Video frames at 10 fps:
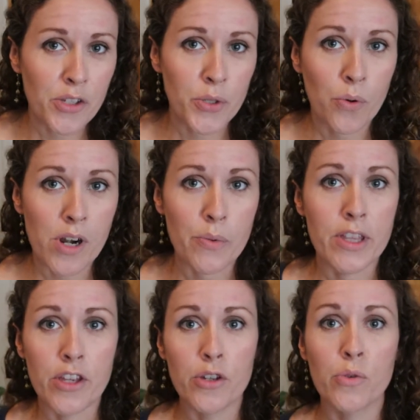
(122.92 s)
the story
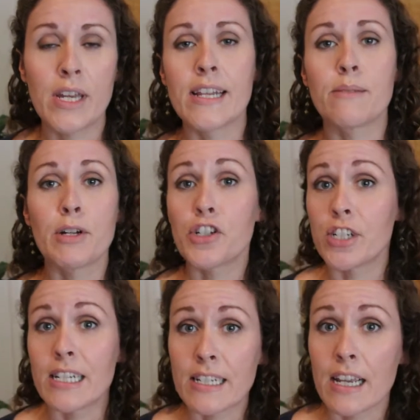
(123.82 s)
with you in as much
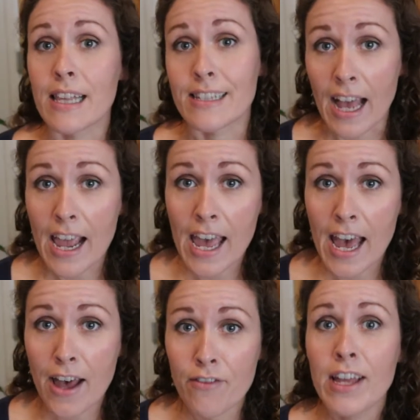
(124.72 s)
detail as I
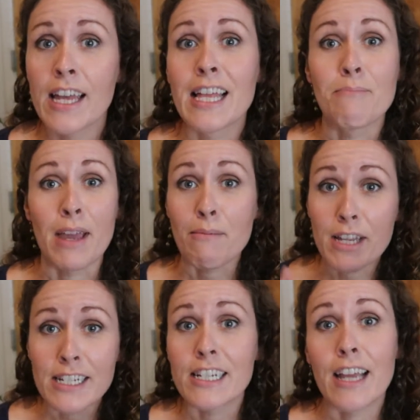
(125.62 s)
have,
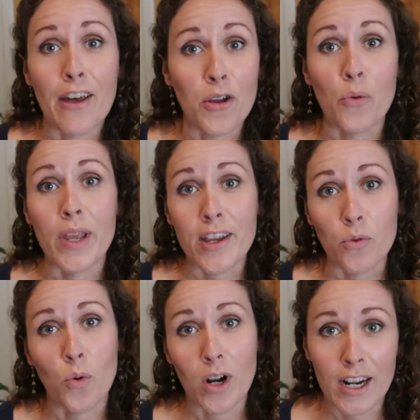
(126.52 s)
maybe together we
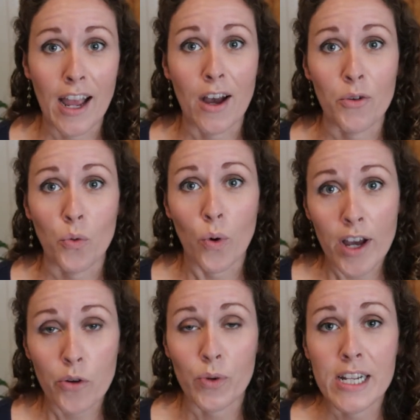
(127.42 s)
can work out
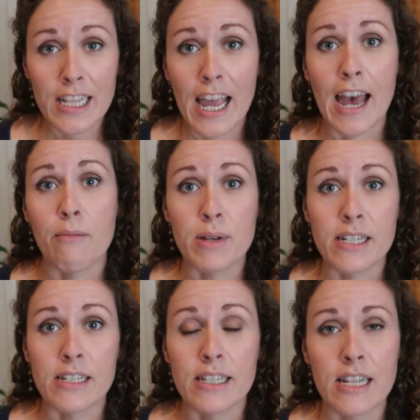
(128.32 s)
what really
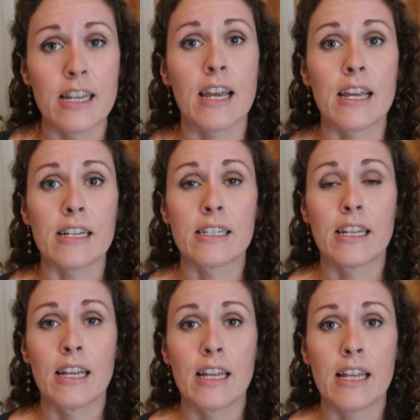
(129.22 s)
happened the night
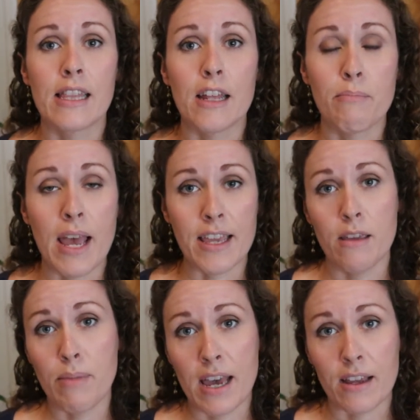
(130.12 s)
that
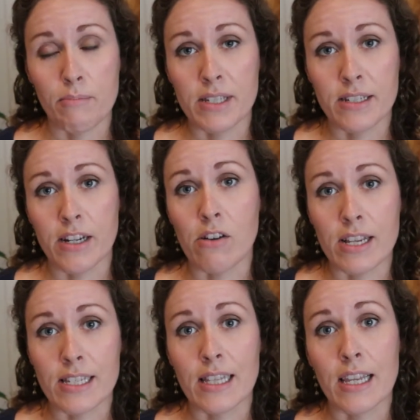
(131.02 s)
Peggy Beck
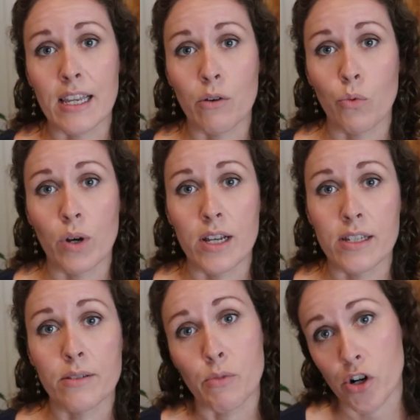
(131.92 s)
mysteriously
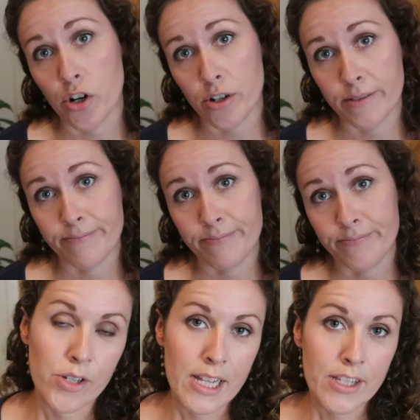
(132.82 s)
was murdered.
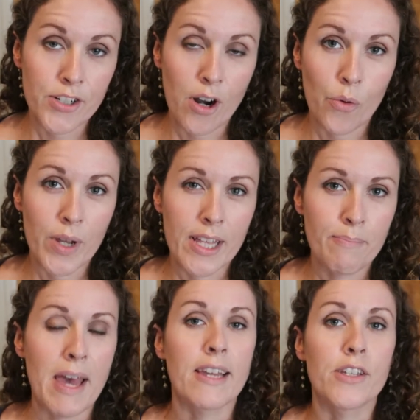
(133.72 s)
So let's start with
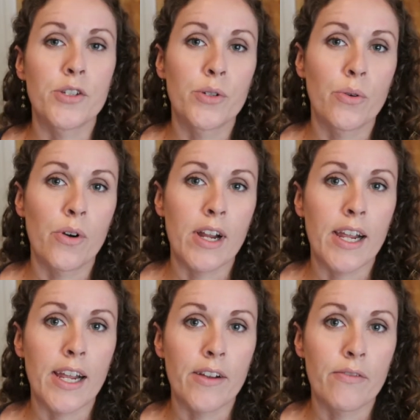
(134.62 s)
Peggy's
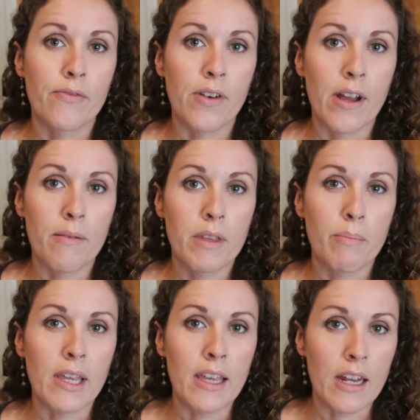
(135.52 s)
story from the
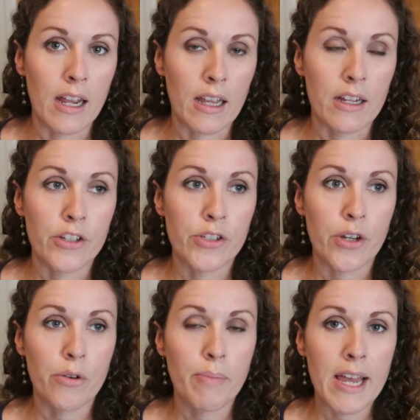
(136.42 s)
beginning.
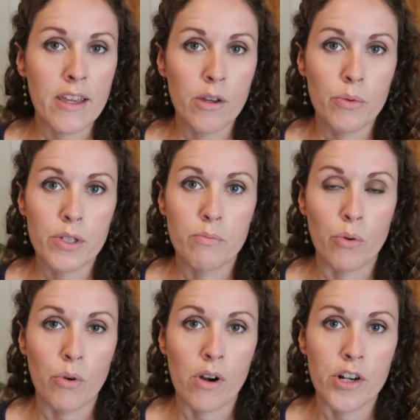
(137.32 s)
So Peggy was
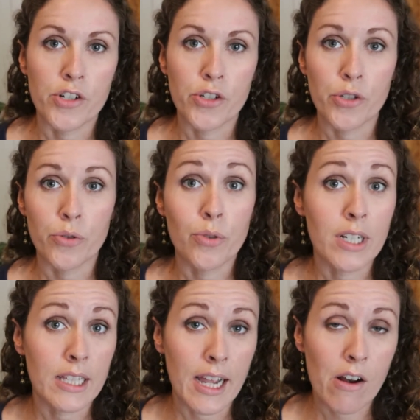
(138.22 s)
born to
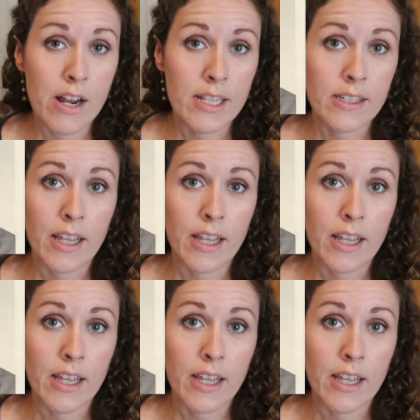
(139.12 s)
Clarence